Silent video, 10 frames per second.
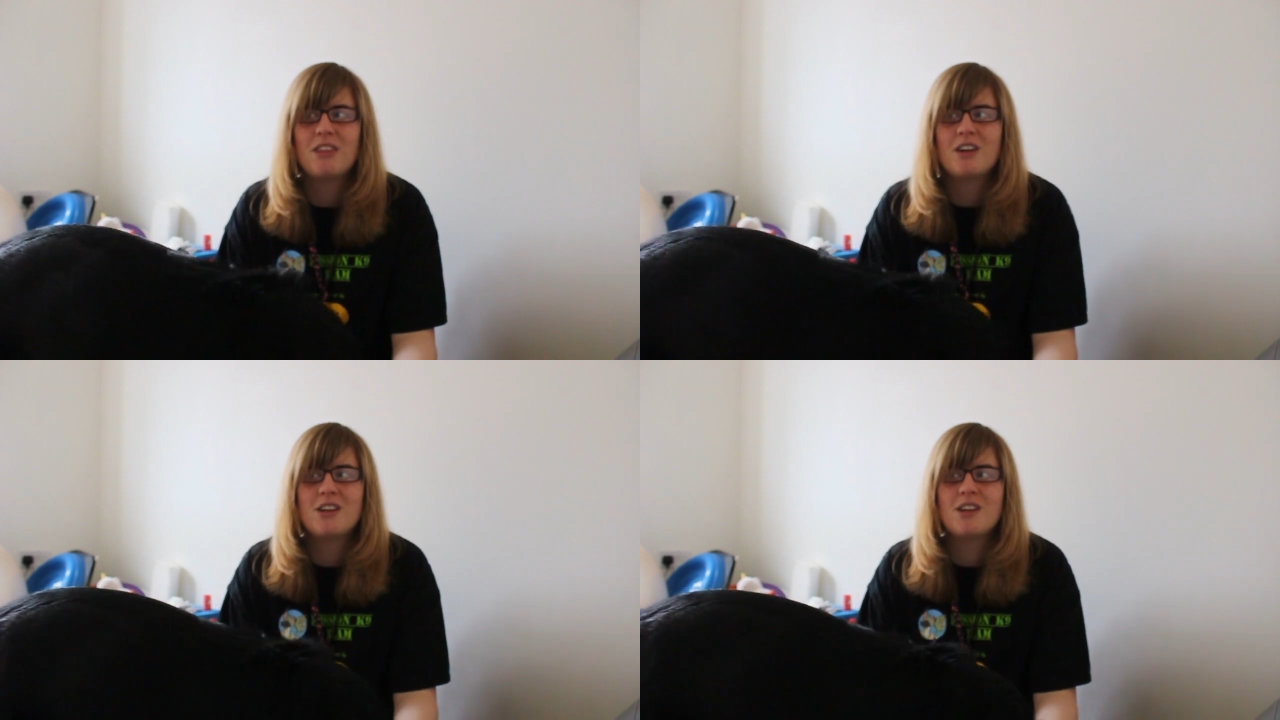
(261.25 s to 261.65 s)

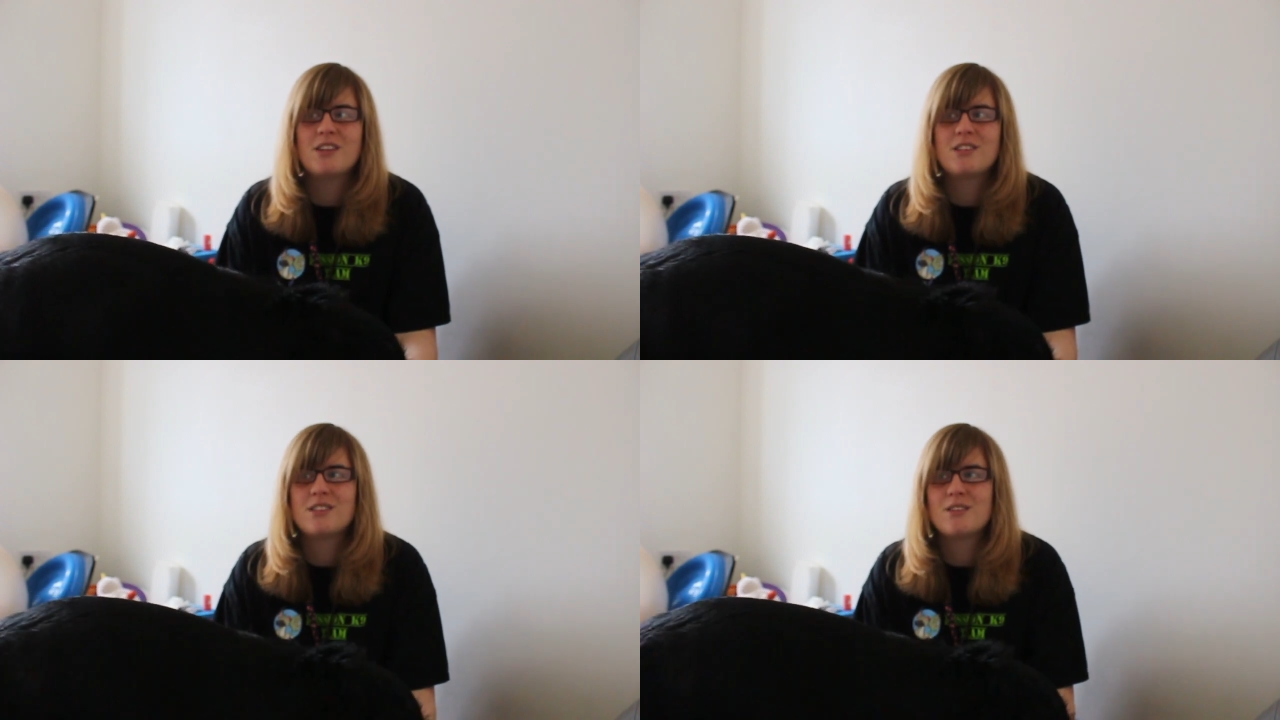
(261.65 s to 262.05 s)
that
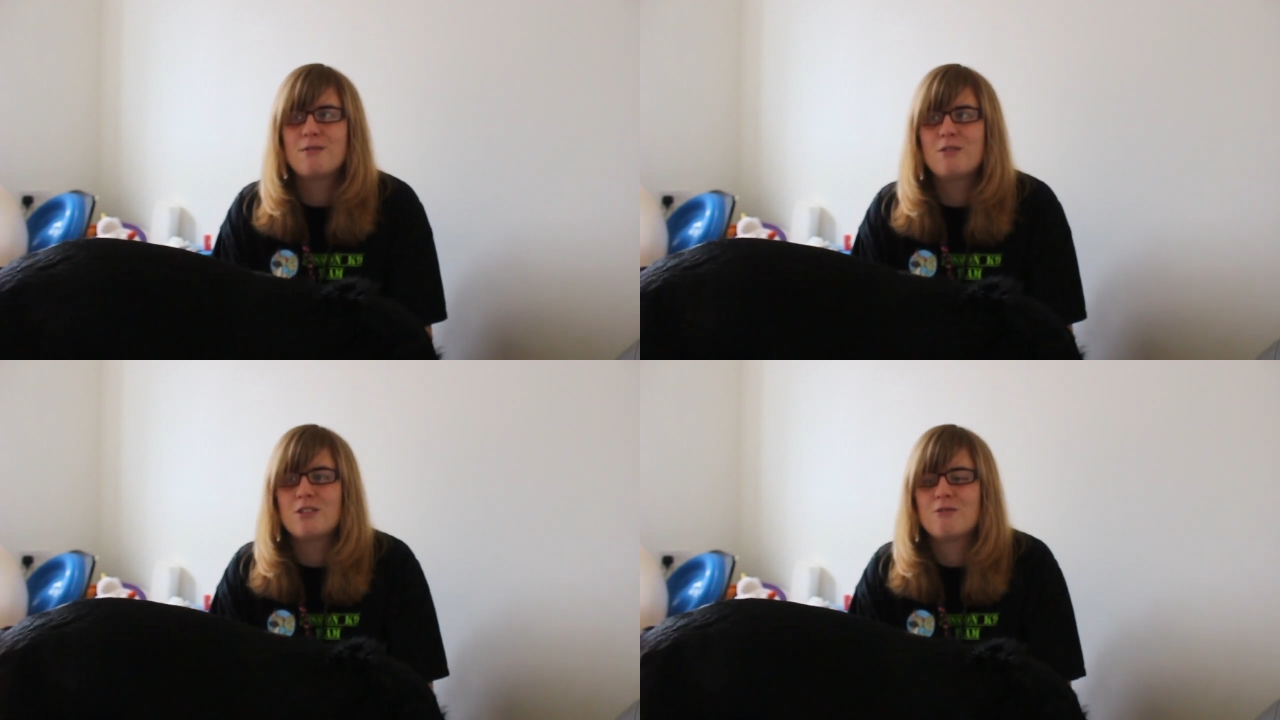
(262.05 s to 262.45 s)
as
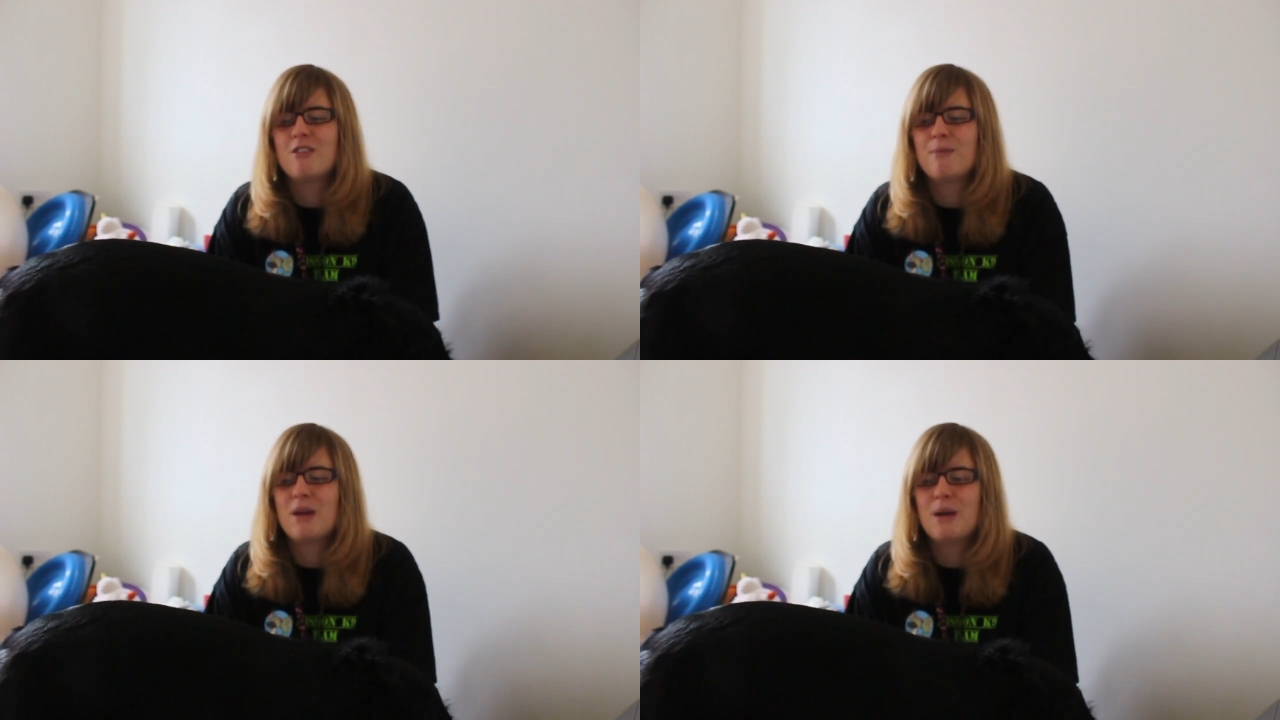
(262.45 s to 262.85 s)

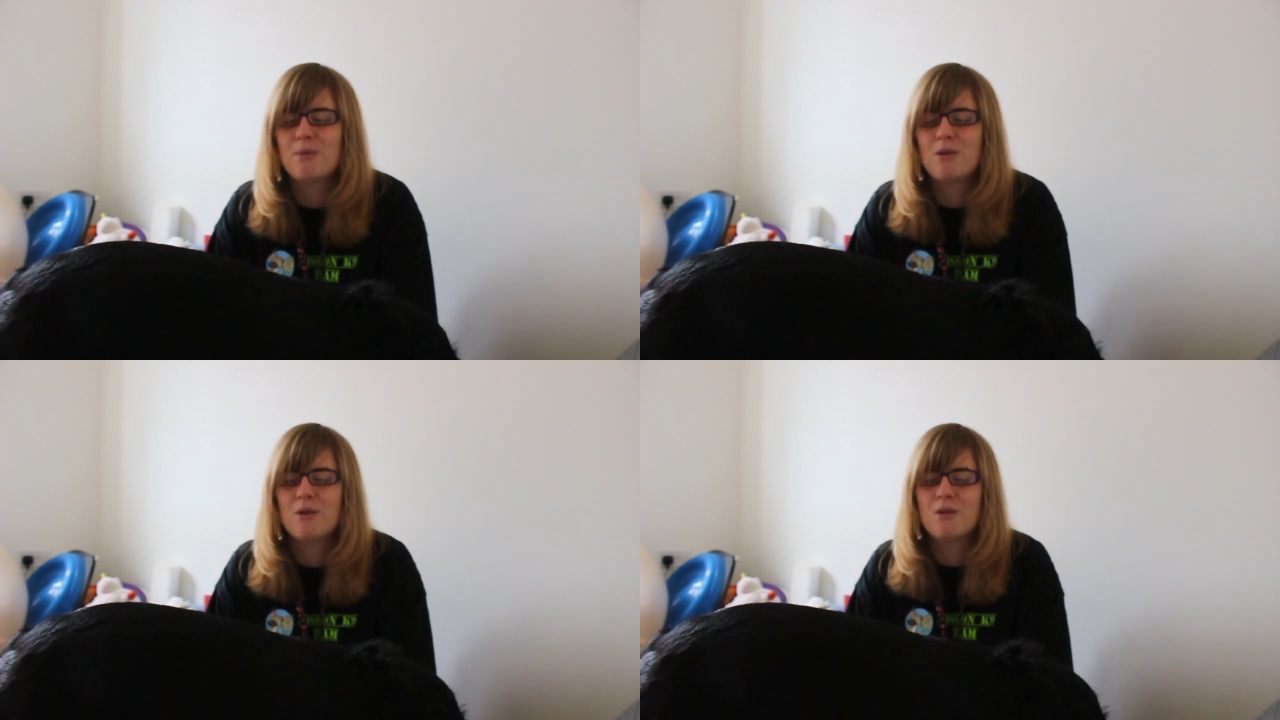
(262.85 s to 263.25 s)
force-free
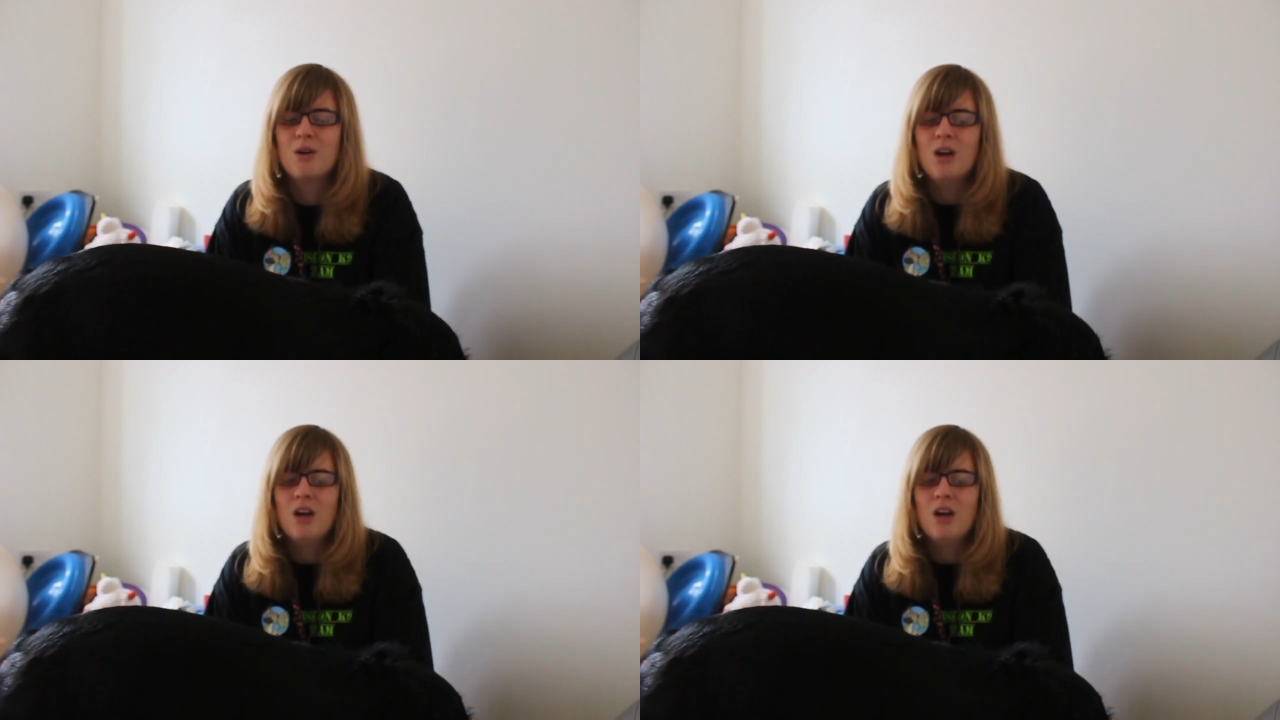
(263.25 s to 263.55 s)
people,